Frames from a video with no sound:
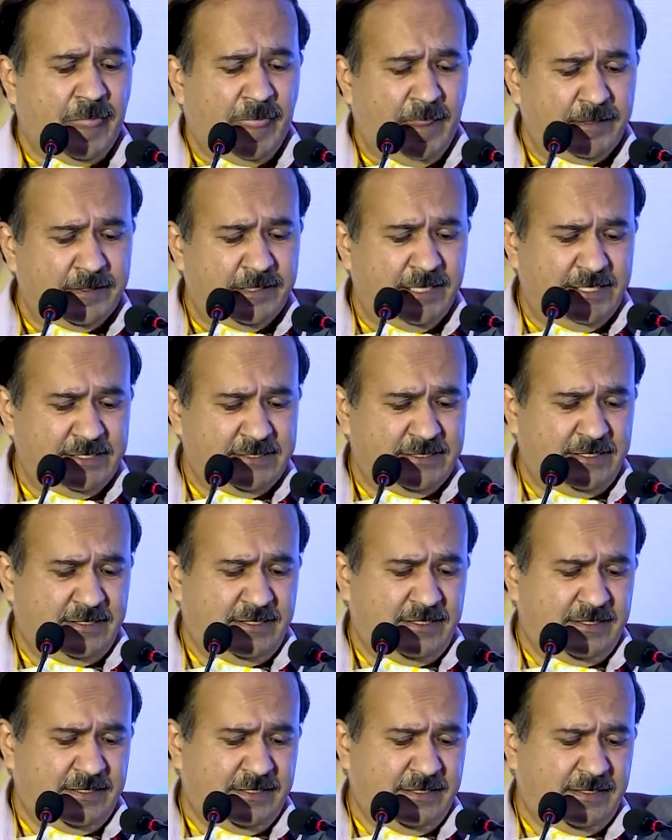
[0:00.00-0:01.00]
There is
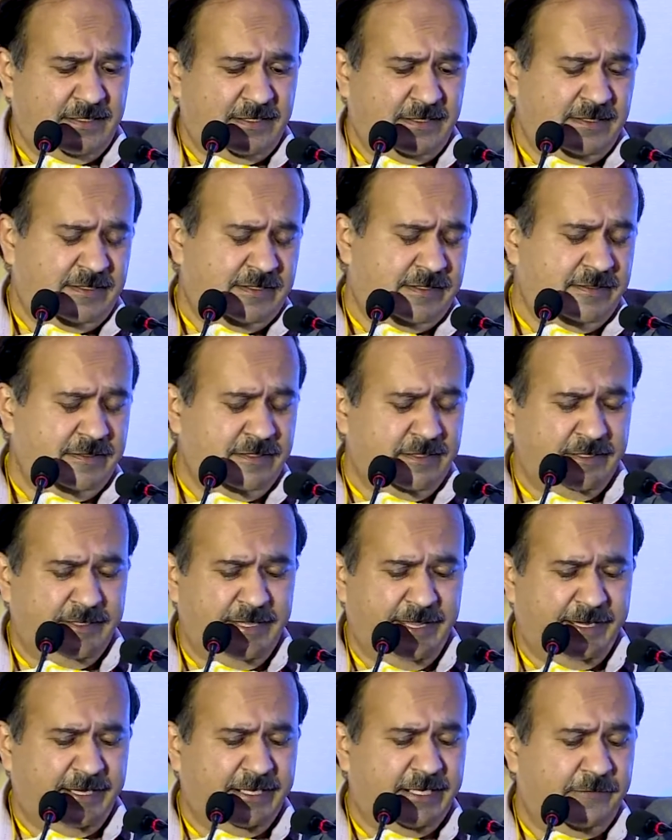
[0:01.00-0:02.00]
a
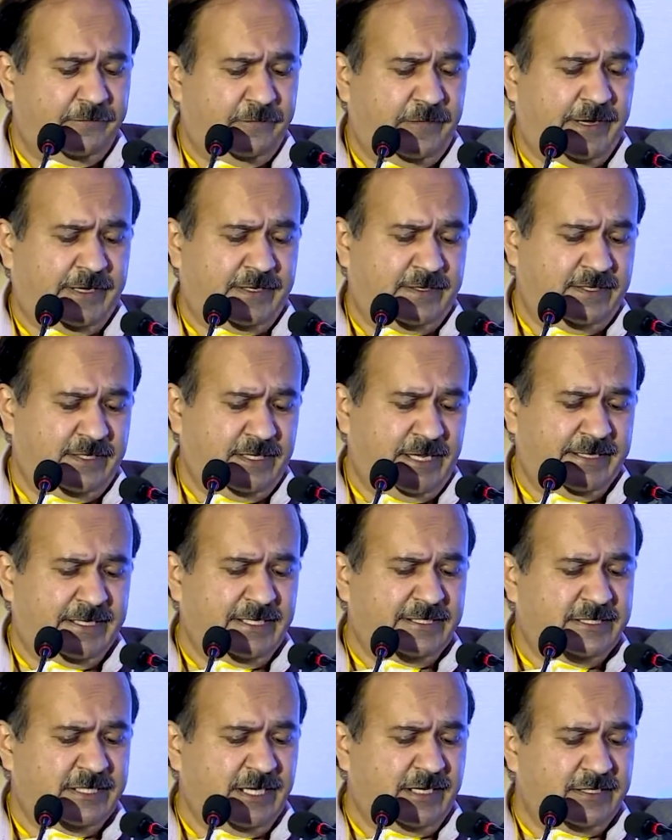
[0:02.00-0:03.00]
neck defect at the
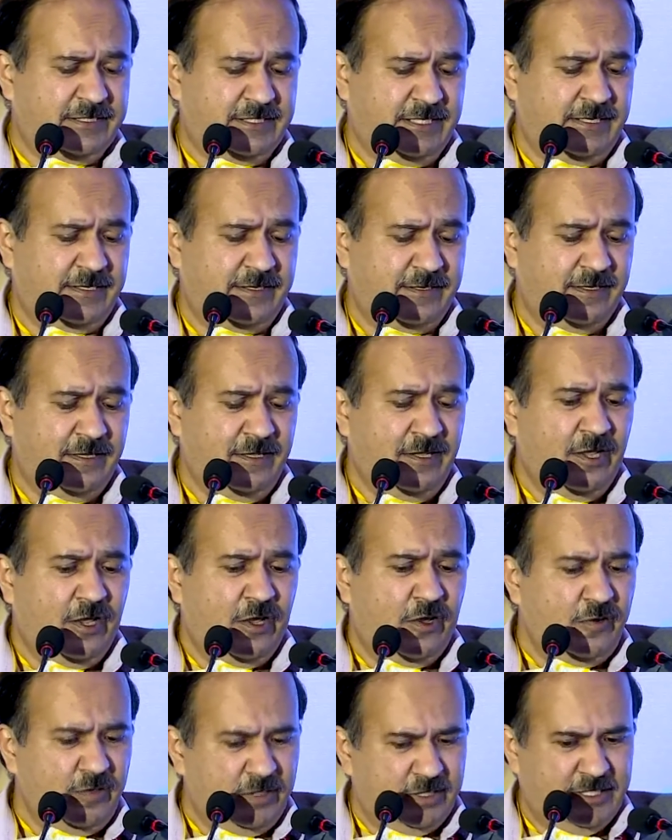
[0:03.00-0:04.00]
junction.
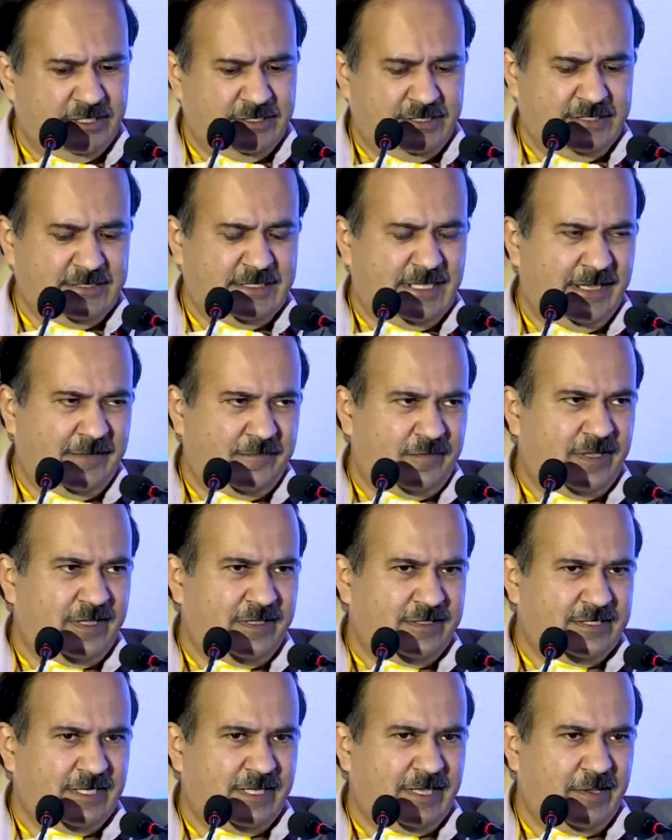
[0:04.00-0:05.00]
This is like
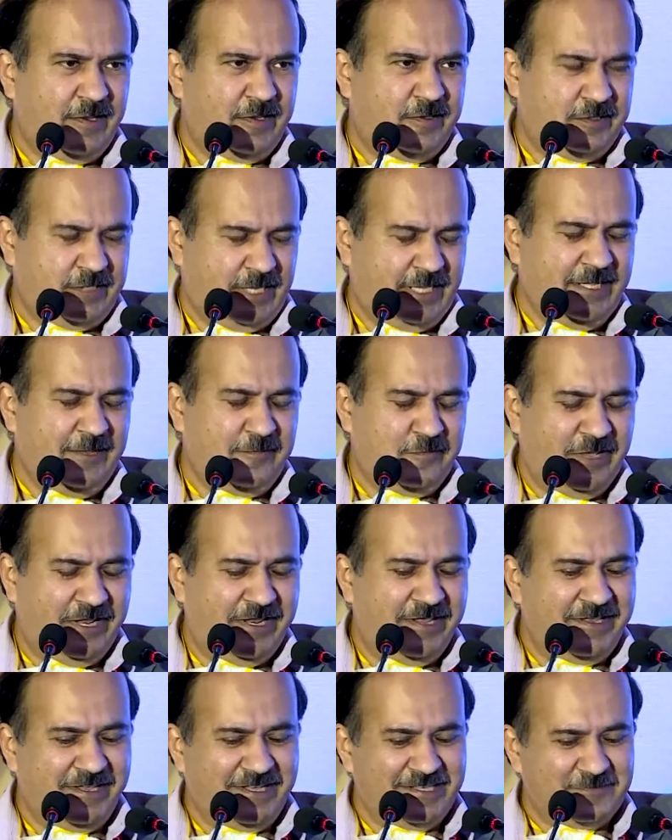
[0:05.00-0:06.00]
once, I think many
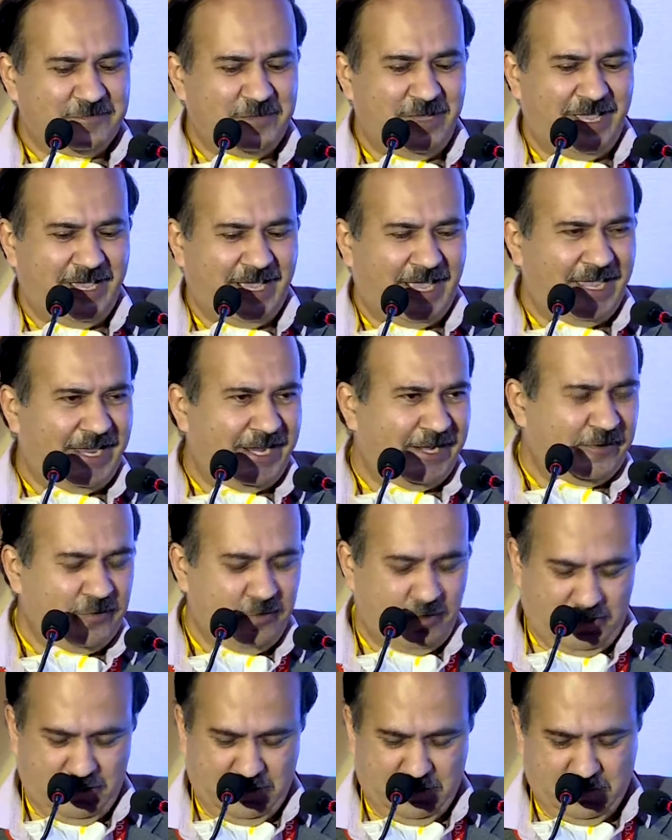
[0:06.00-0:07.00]
years back, I had
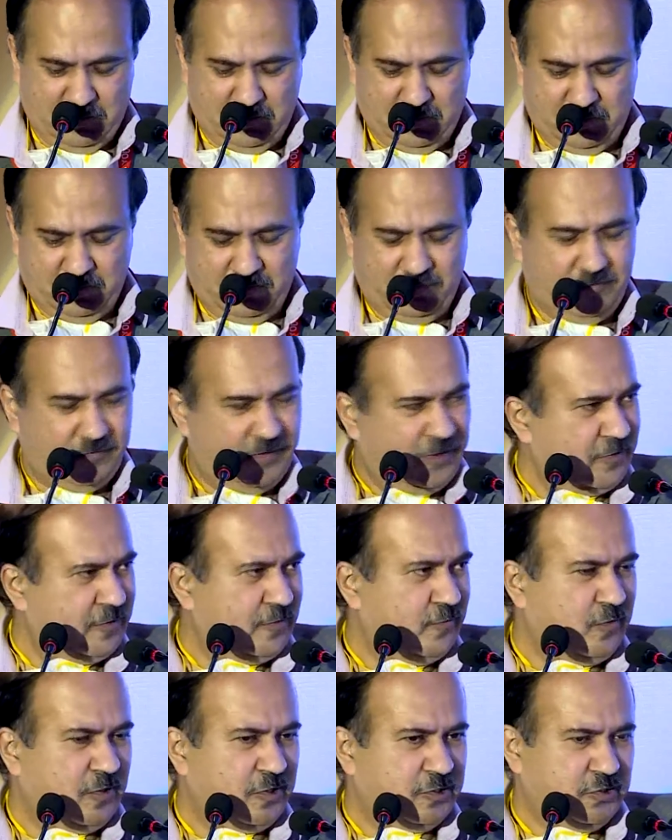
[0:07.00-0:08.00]
gone to one of the
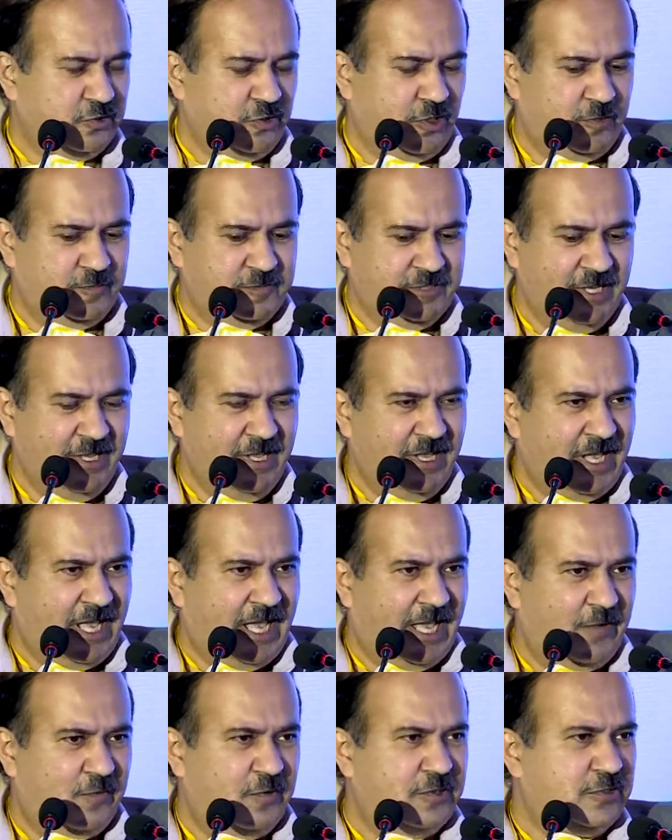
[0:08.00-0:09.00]
workshops.
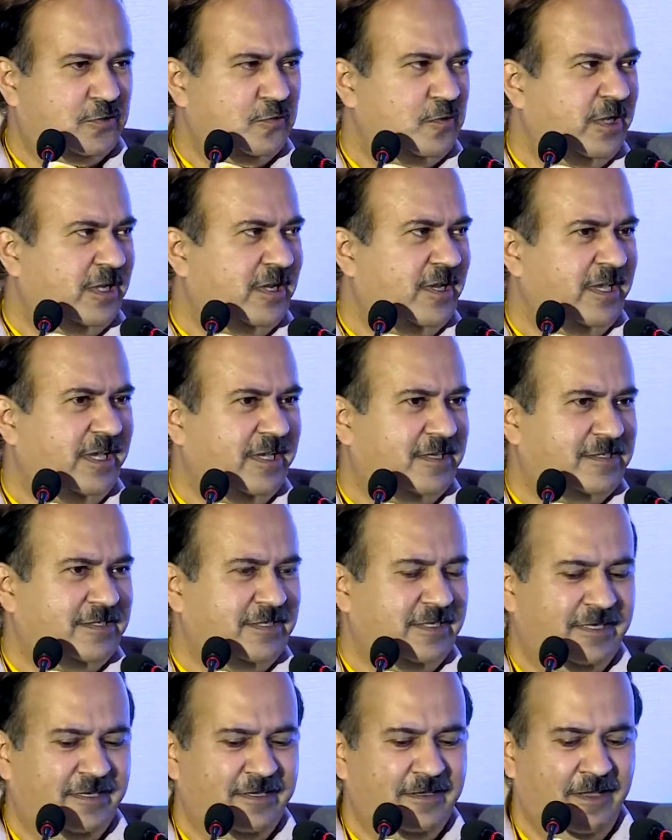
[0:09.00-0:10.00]
I was doing a
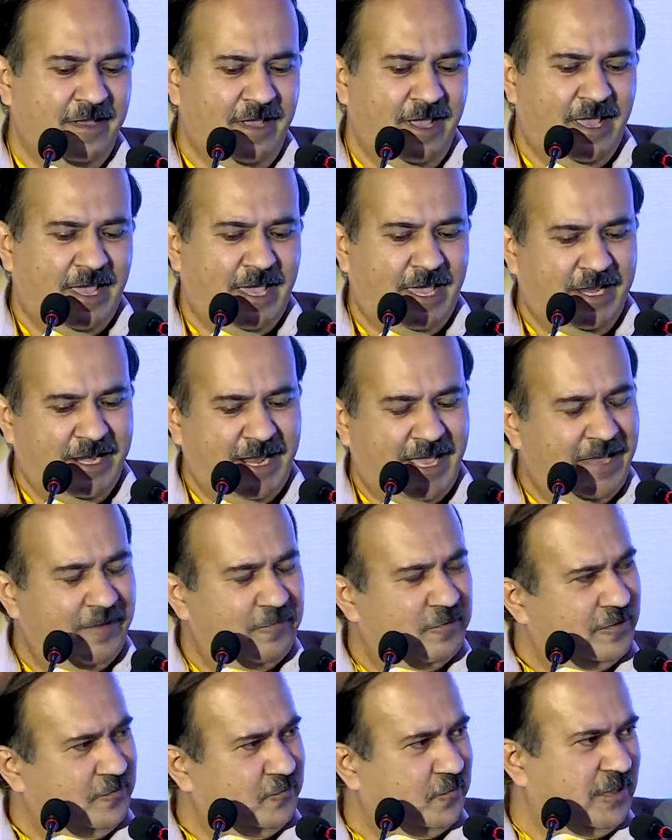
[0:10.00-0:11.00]
ICSI, and I
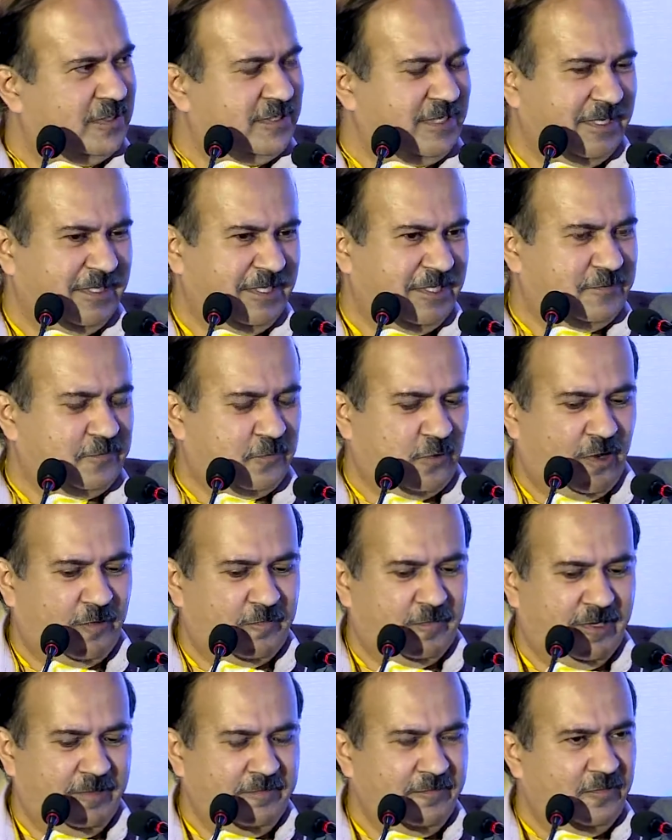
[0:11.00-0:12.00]
was facing this
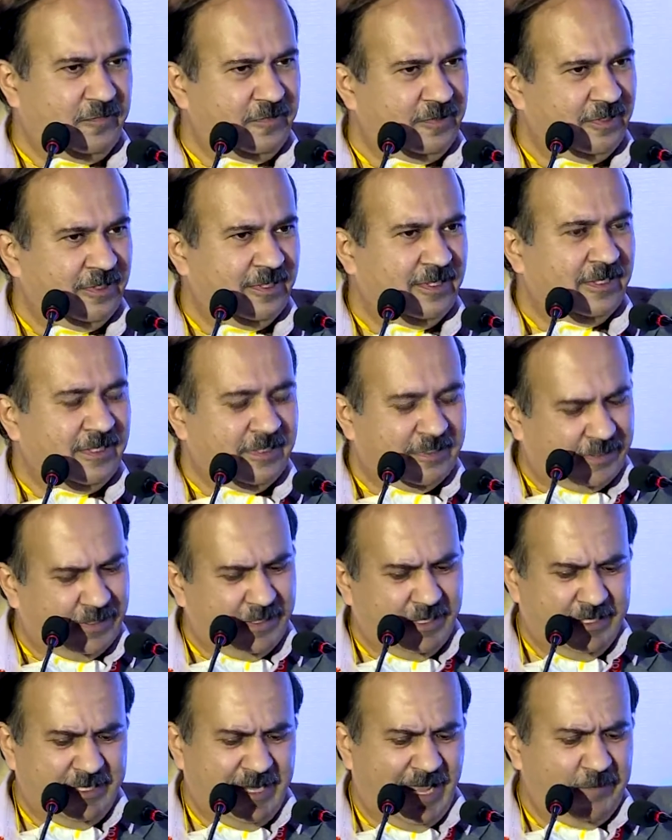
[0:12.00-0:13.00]
problem.
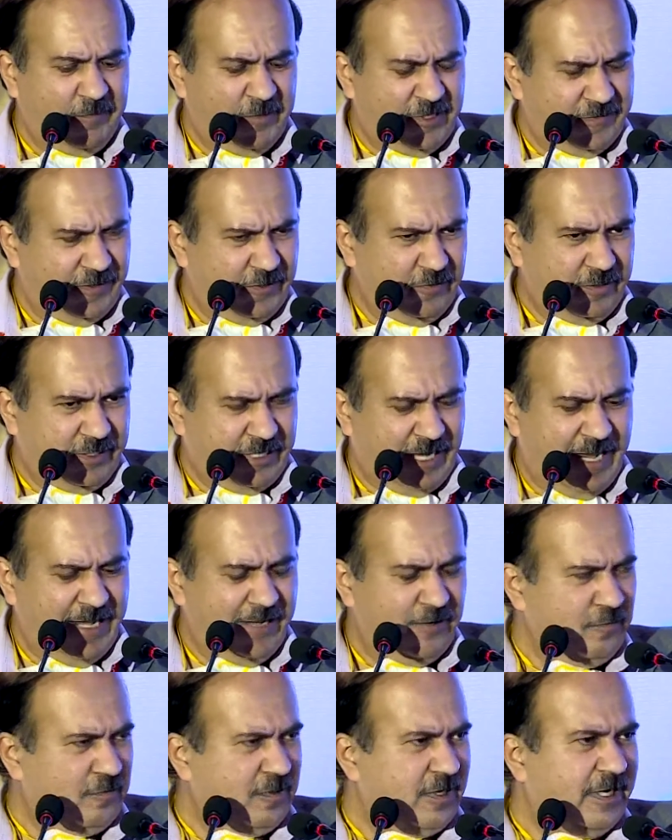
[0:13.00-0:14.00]
It happens when you're trying
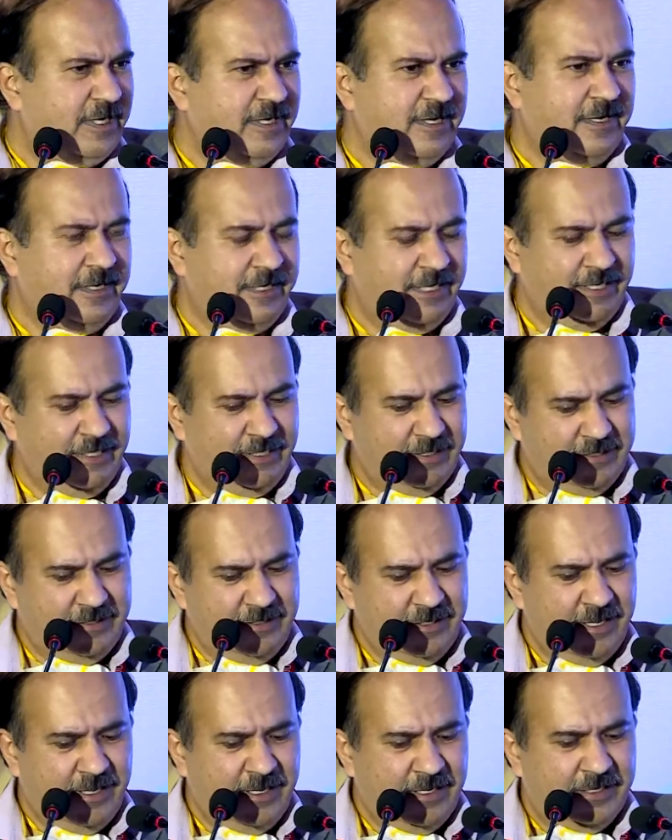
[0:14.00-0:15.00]
to cut the
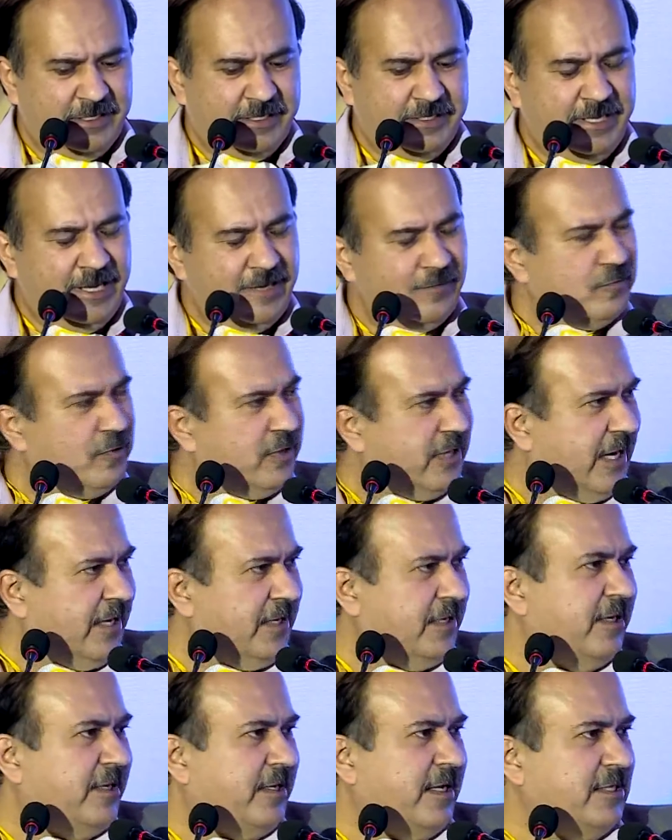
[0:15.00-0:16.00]
tail would get
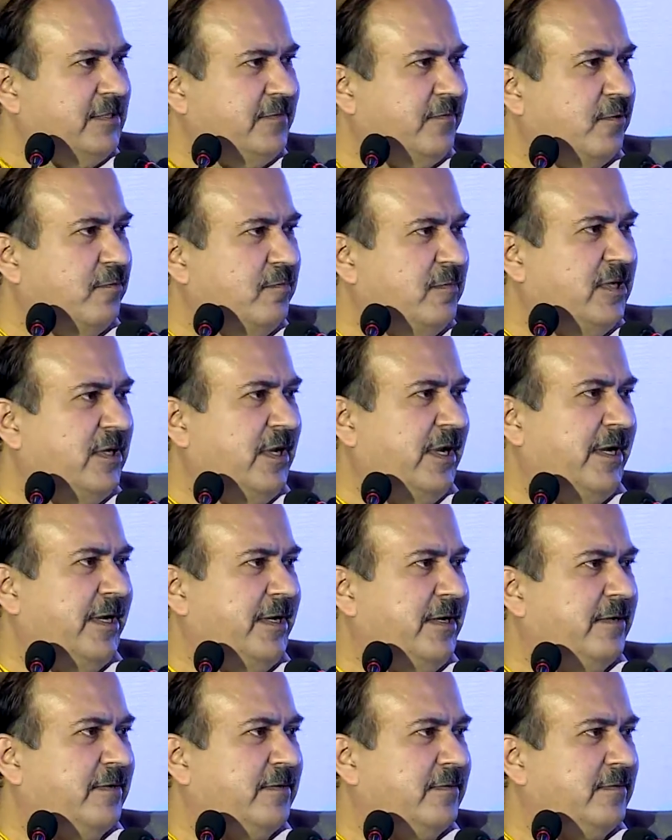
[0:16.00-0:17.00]
detached from the head.